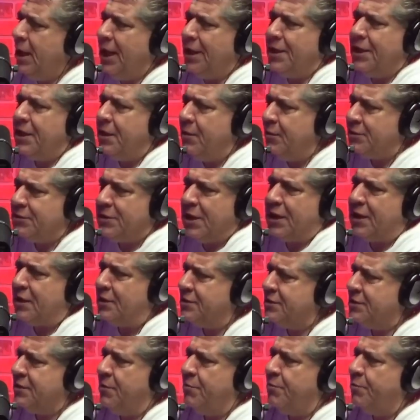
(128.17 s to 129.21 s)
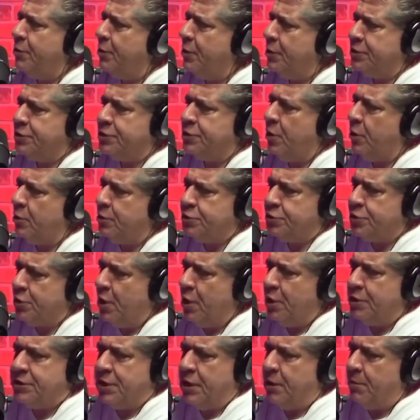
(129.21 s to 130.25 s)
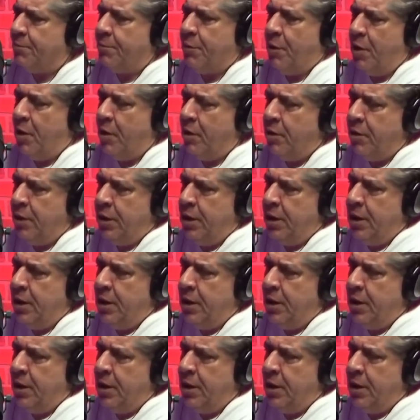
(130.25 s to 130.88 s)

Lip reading: And then there was like a simple assault charge at a bar.